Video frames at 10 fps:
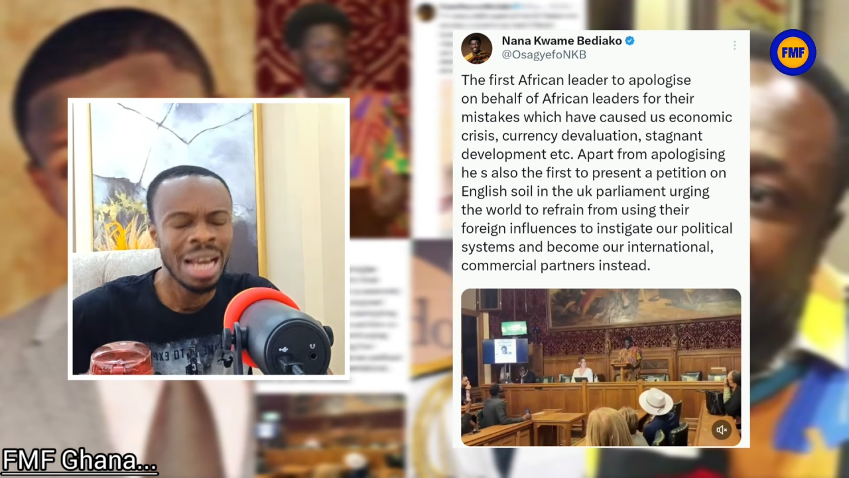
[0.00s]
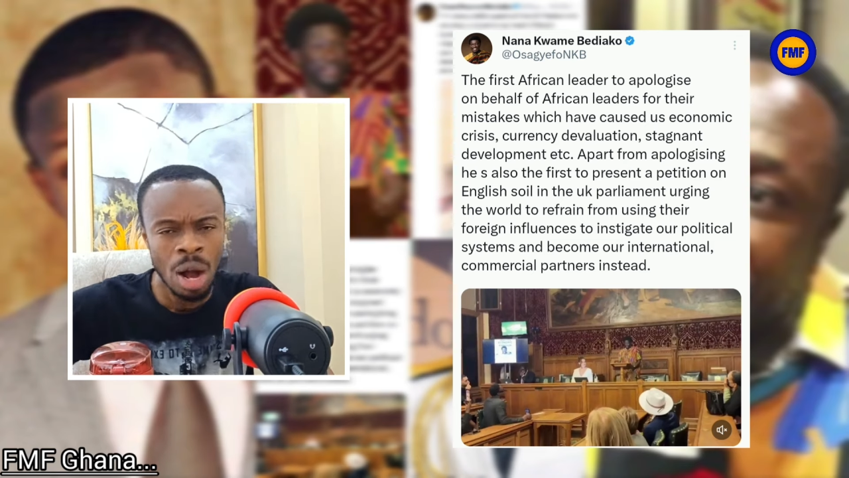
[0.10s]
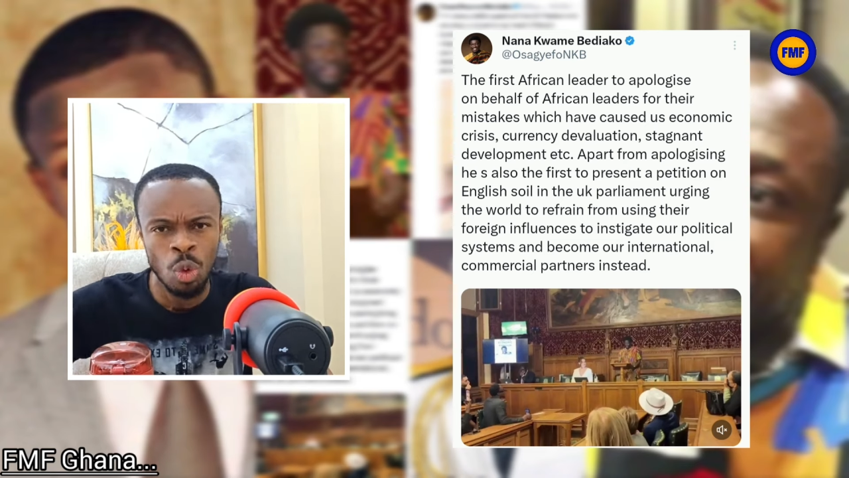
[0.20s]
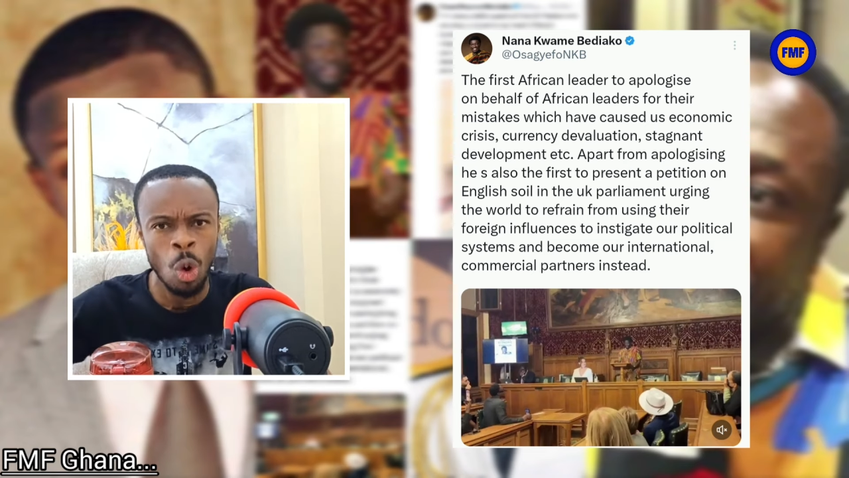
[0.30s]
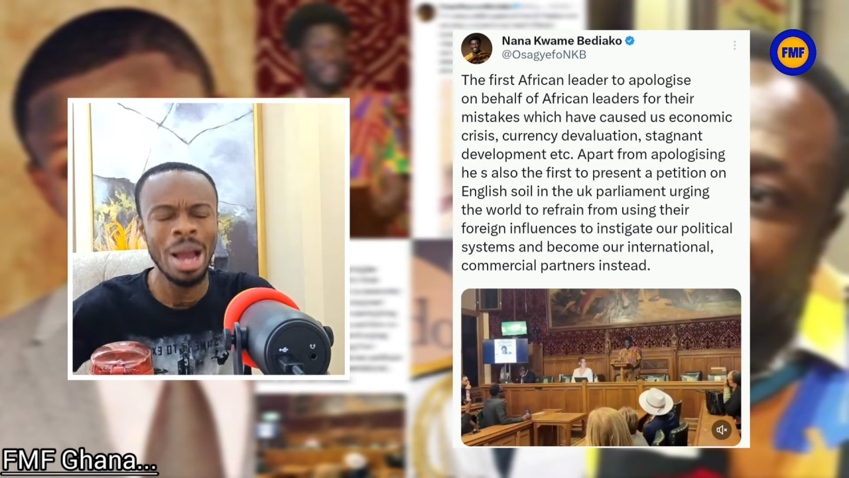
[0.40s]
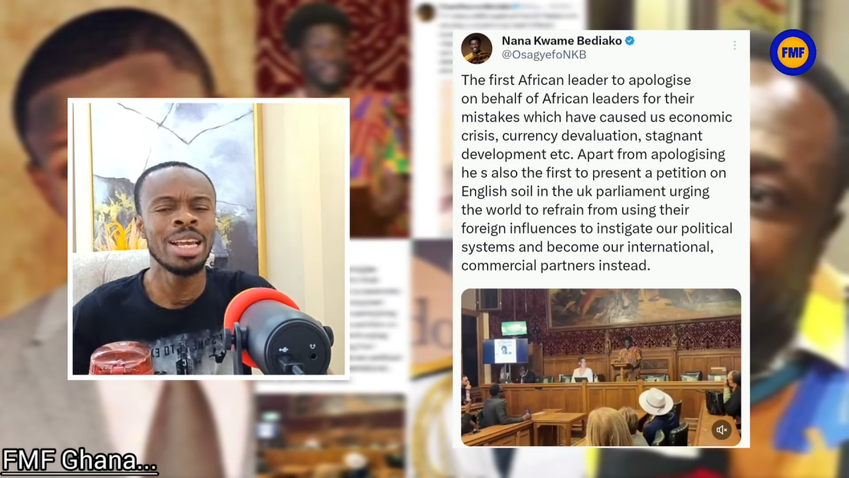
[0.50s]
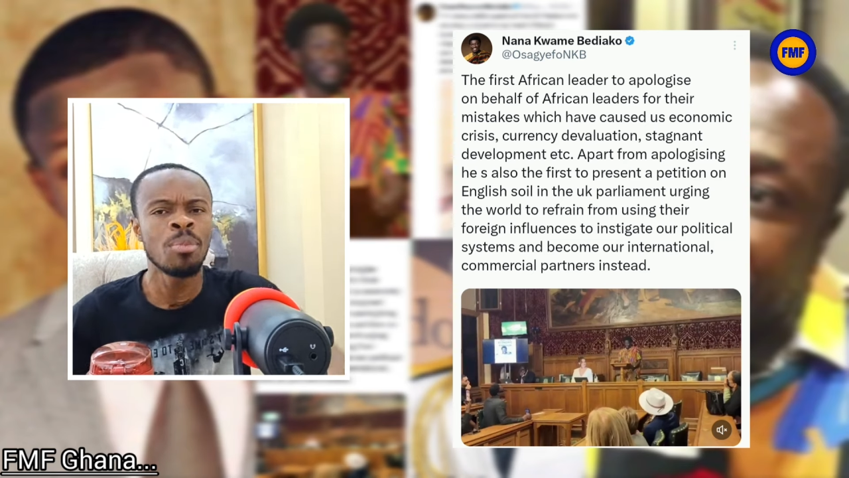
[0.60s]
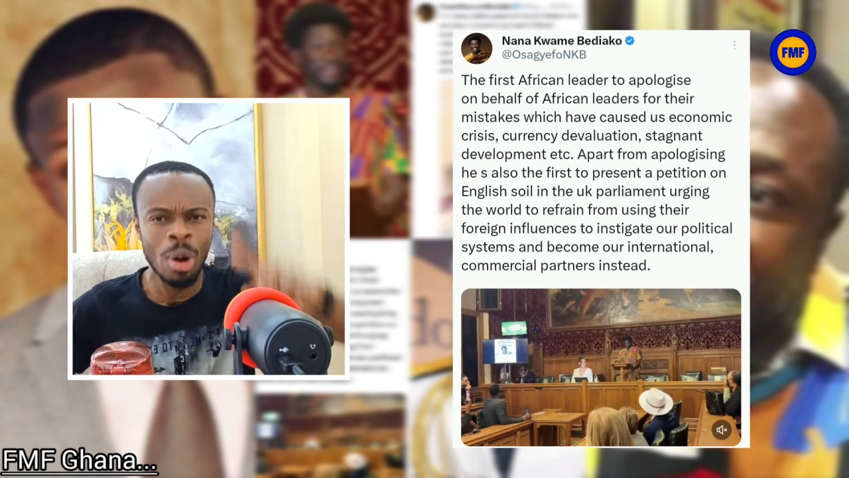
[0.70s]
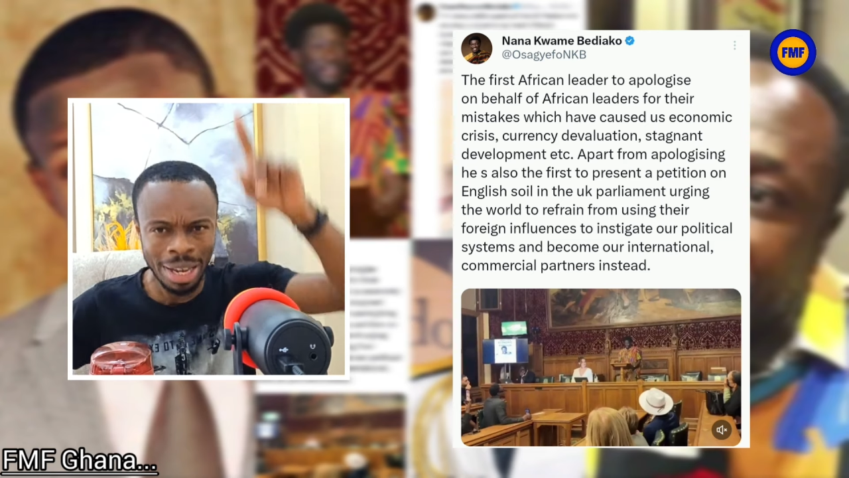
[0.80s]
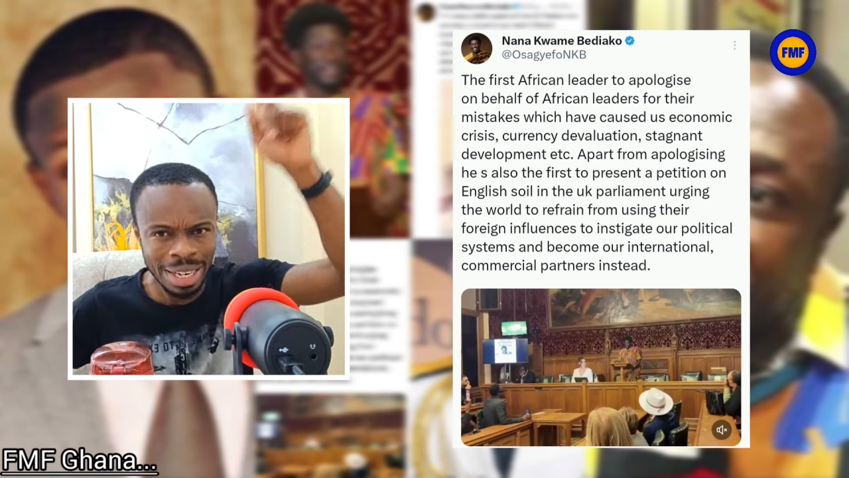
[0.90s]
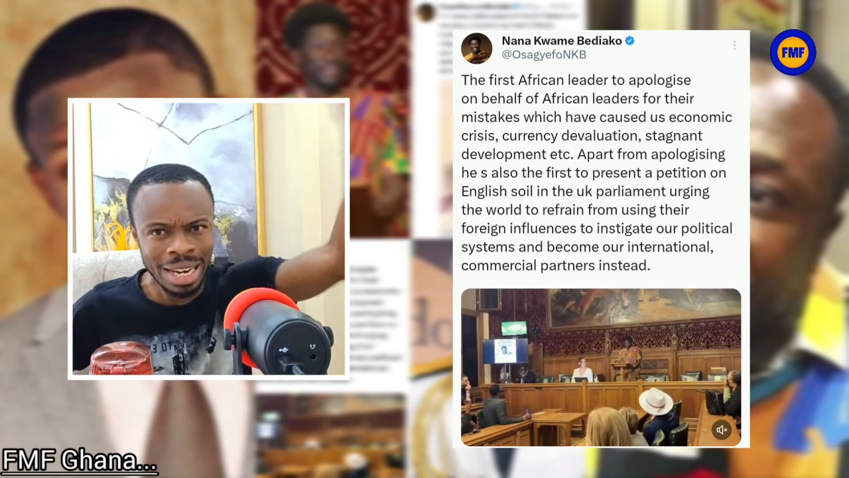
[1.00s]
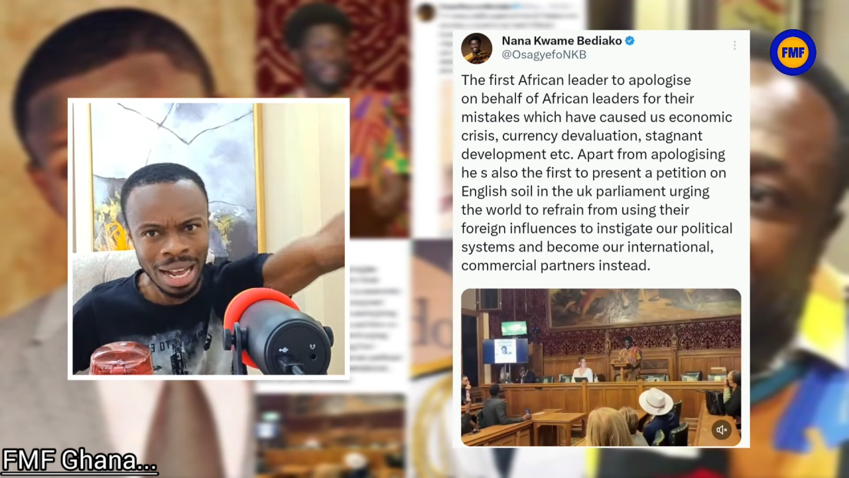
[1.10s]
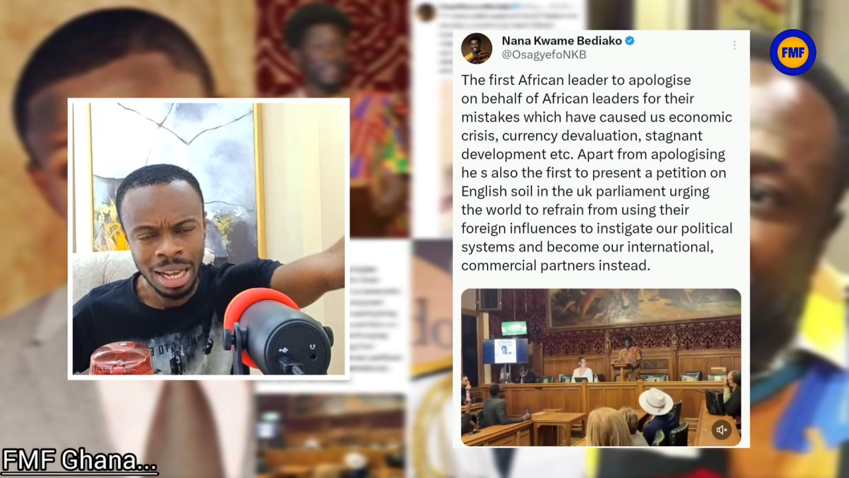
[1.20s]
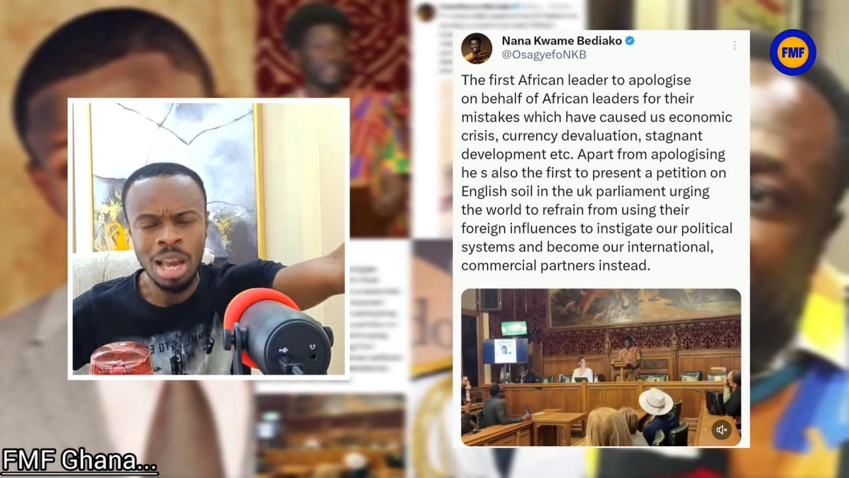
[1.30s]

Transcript: akwa Eye Burkina,